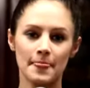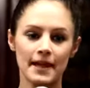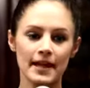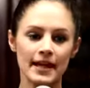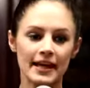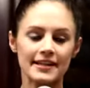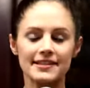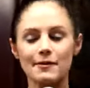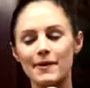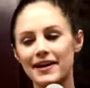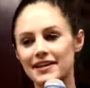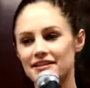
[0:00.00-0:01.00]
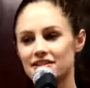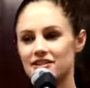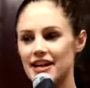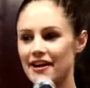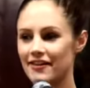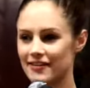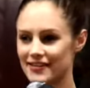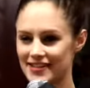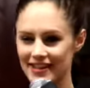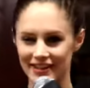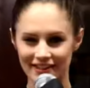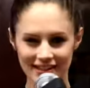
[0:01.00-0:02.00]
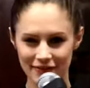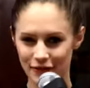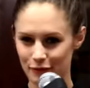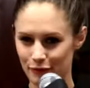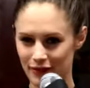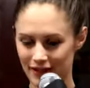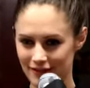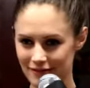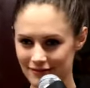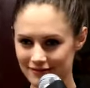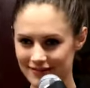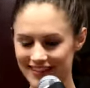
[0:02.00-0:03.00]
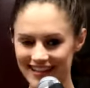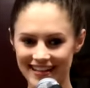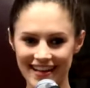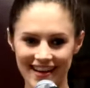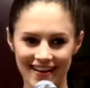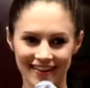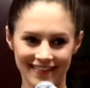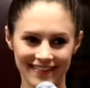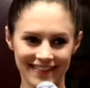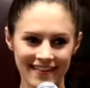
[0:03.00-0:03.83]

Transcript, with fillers: He sat back in his chair and was like, you guys for real? And we're like, yeah.